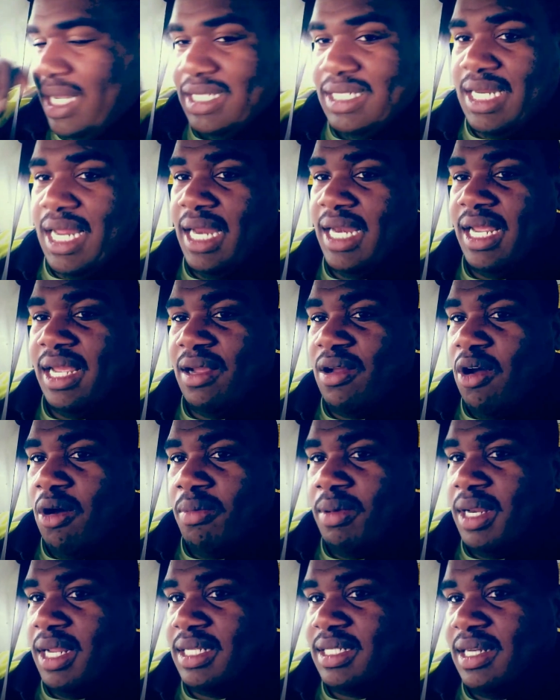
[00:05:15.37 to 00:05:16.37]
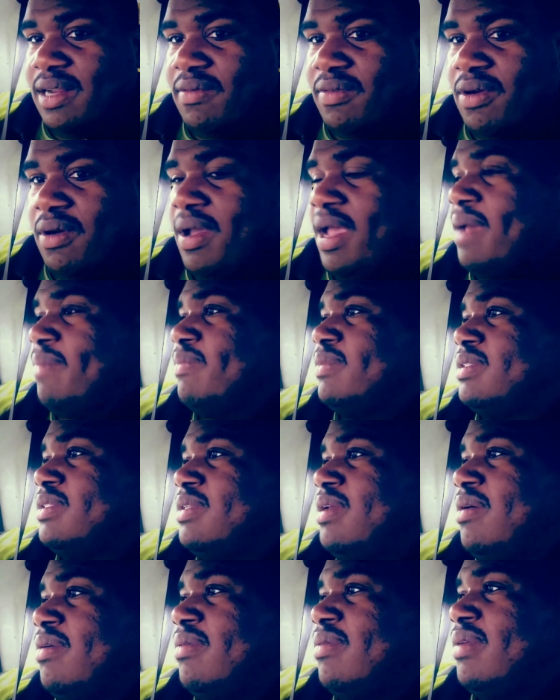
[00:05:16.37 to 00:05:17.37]
that's not in Kobe. That's never going to happen.
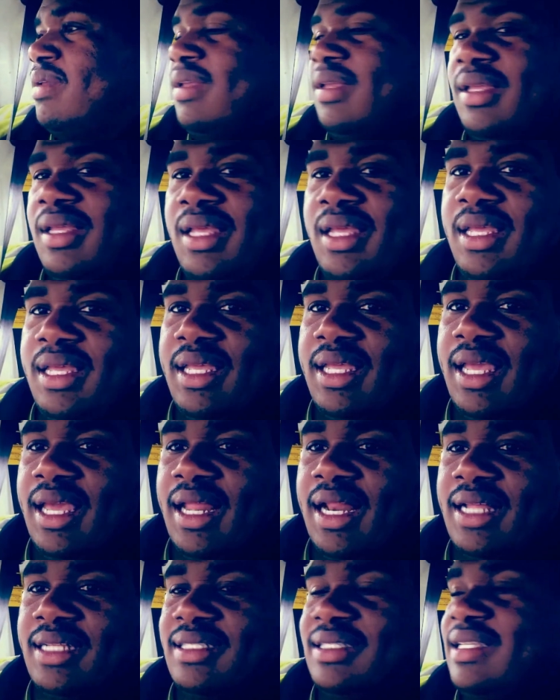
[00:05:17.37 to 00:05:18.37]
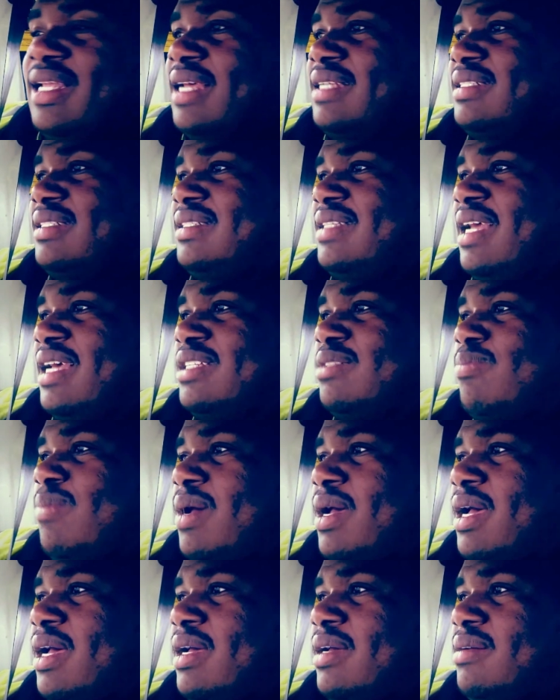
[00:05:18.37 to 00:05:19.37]
So yeah, that's that's that's
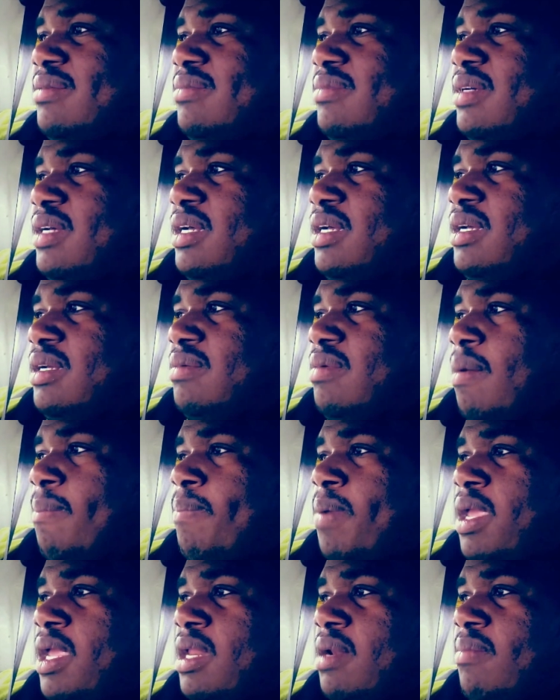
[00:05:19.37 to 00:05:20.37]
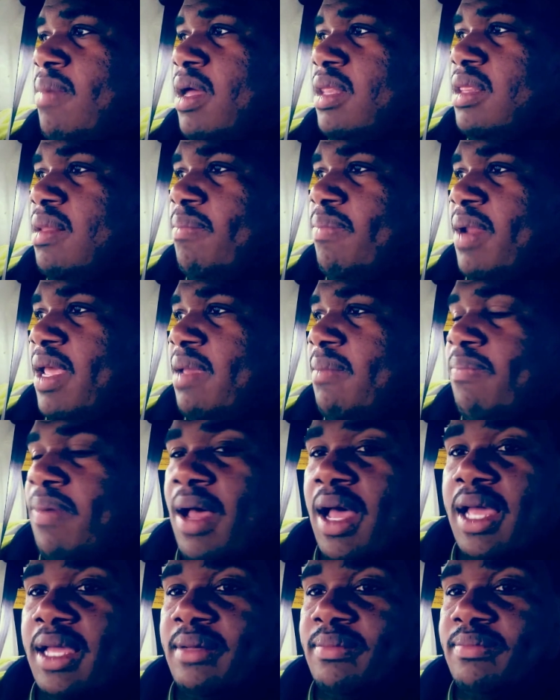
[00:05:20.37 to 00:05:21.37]
my uh, opinion about the blame
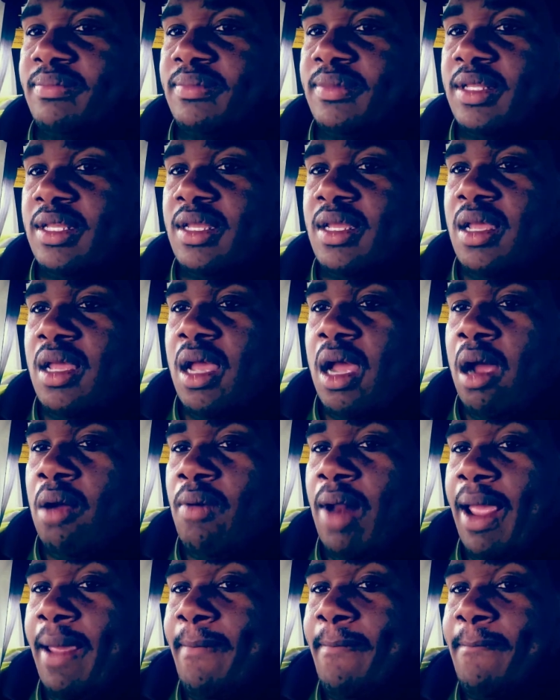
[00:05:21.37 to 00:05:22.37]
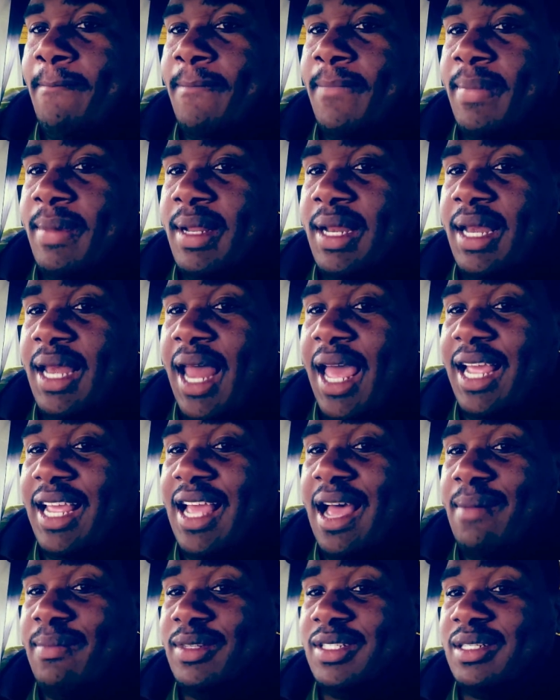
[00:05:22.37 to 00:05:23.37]
pie. All right, like,
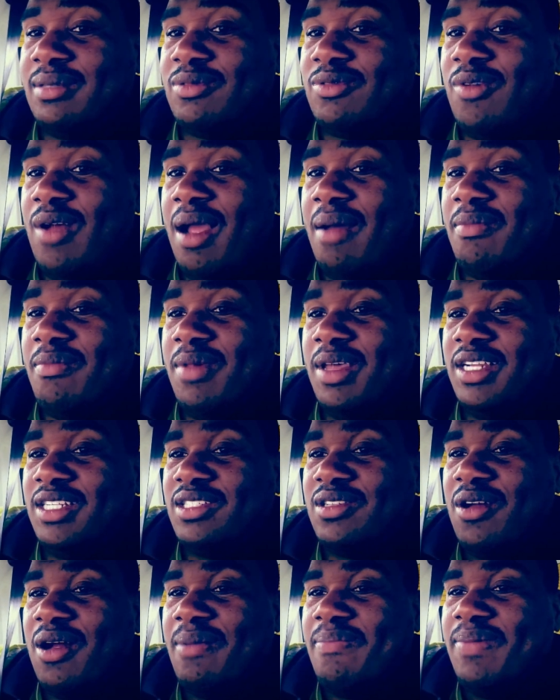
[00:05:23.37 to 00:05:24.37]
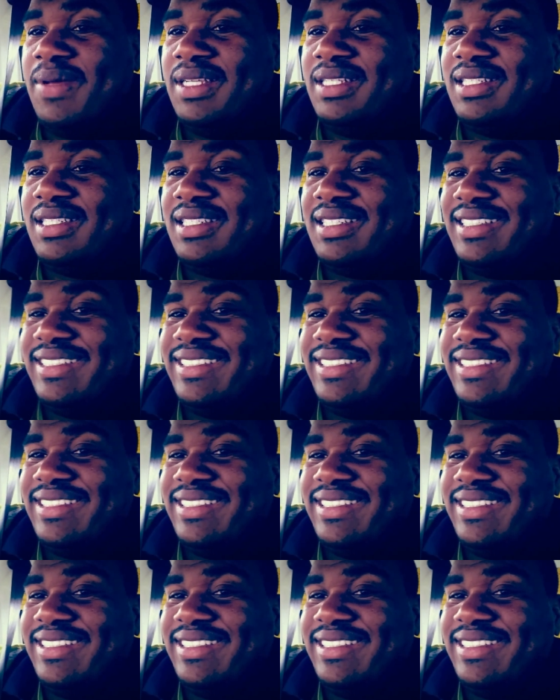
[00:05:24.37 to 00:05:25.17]
comment, subscribe, Medistar. Peace.